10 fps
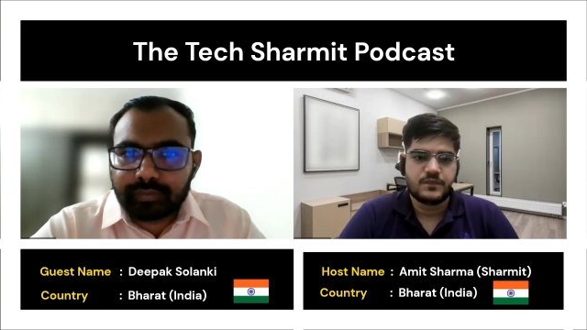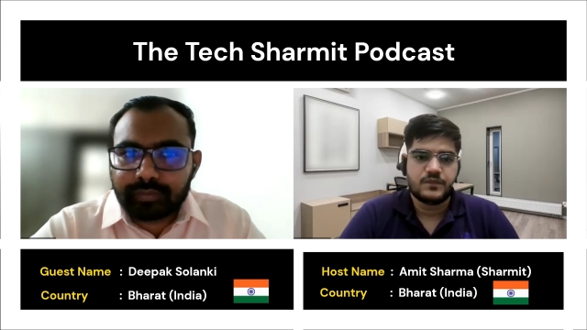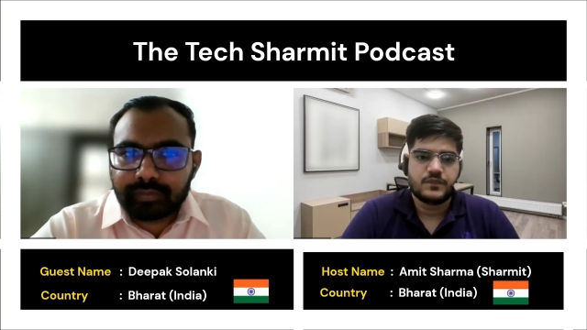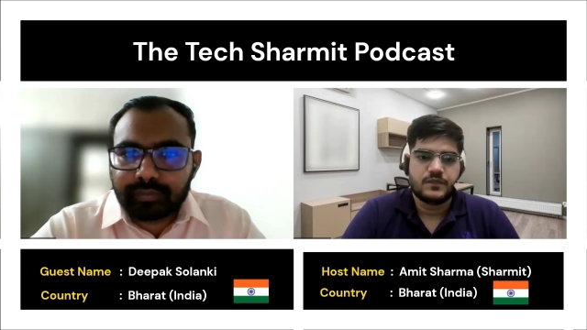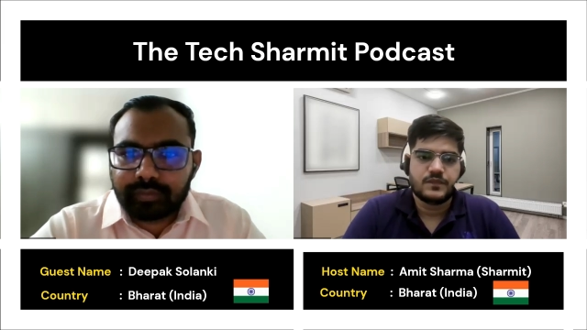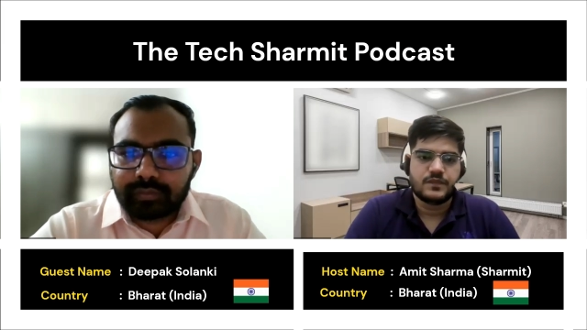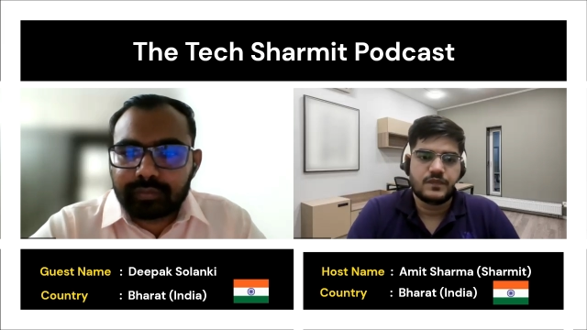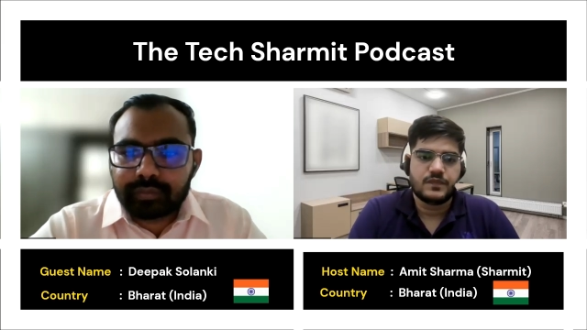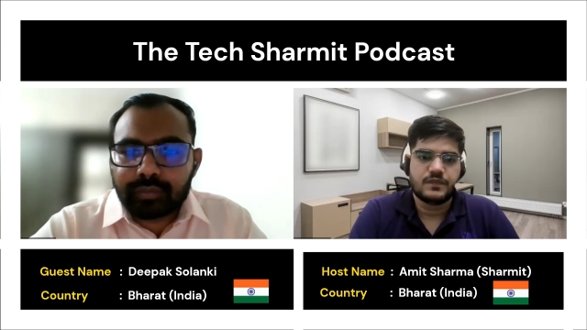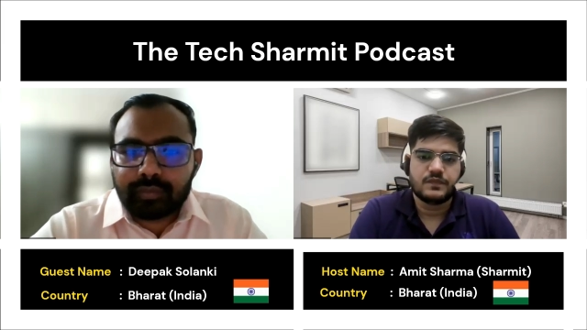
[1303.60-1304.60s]

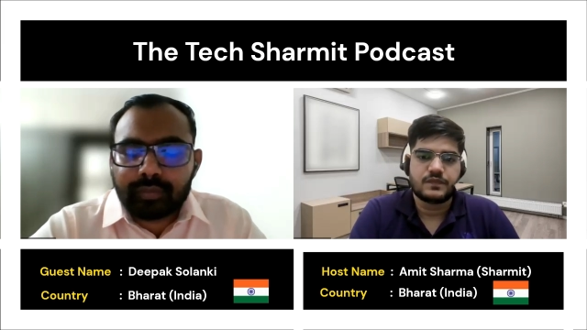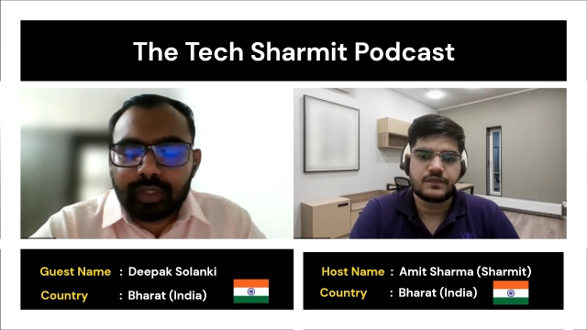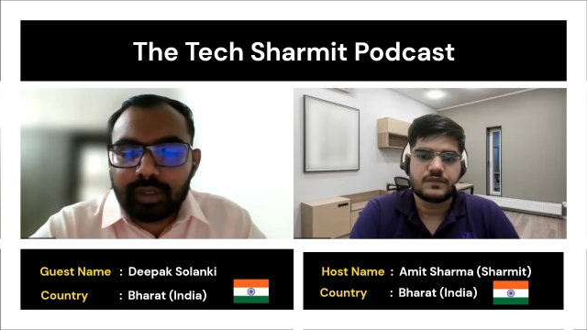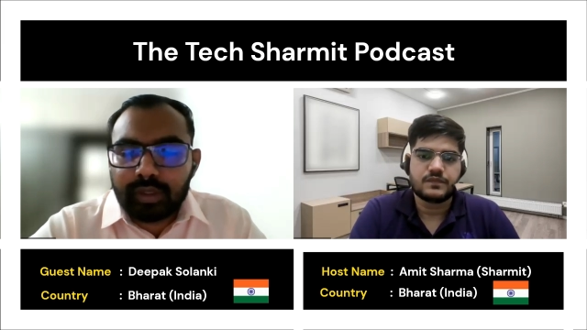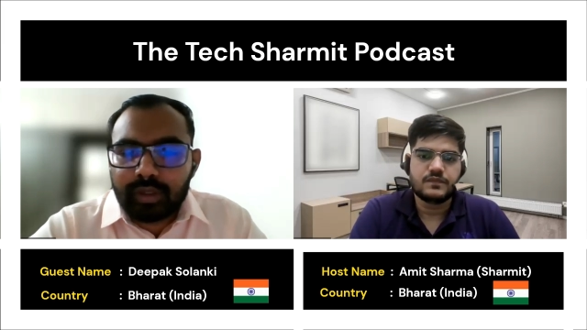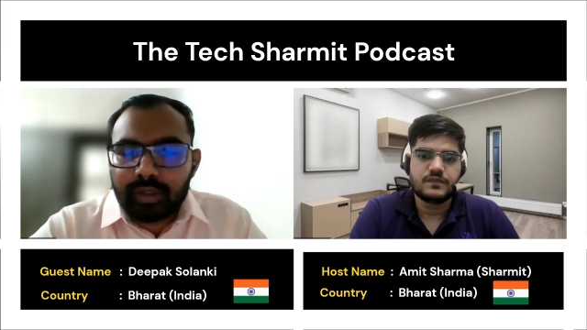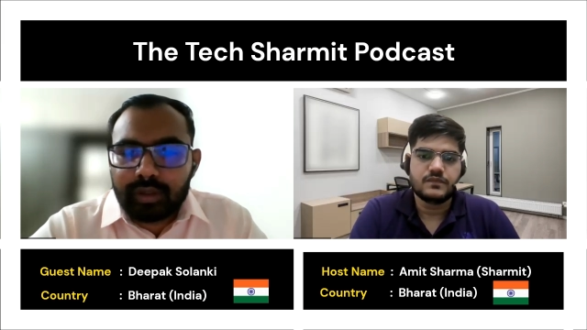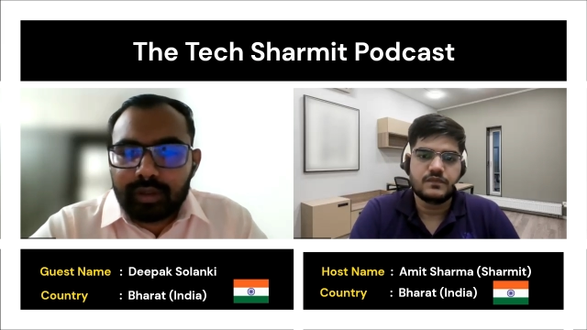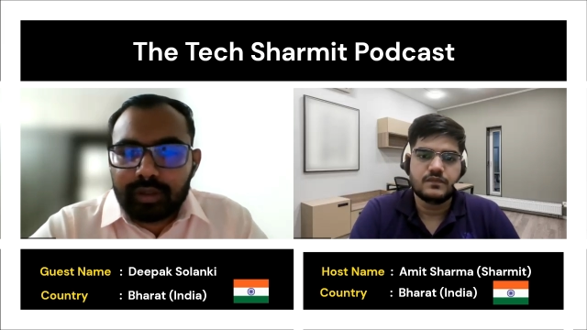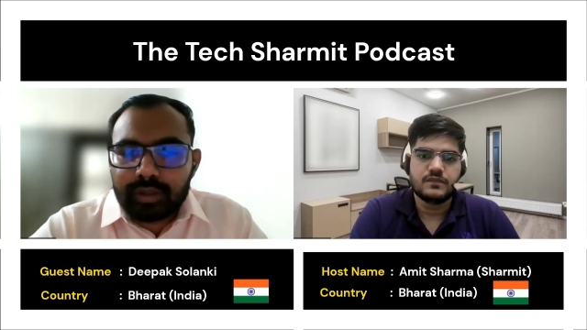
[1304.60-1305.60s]

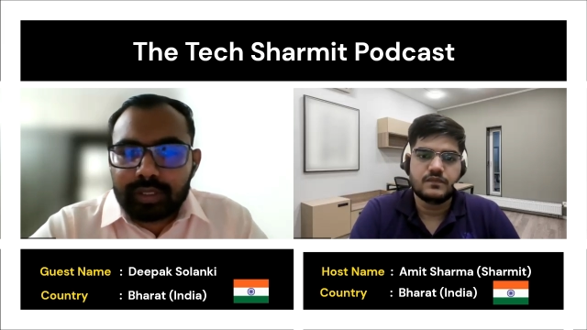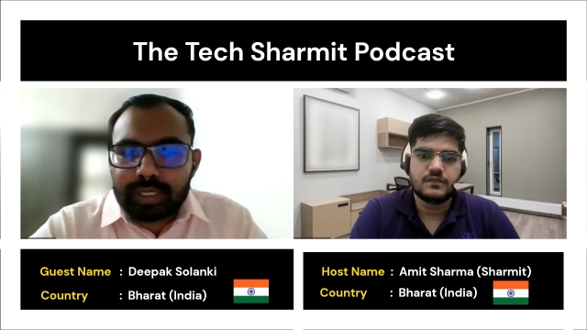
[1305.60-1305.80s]
Nothing is said.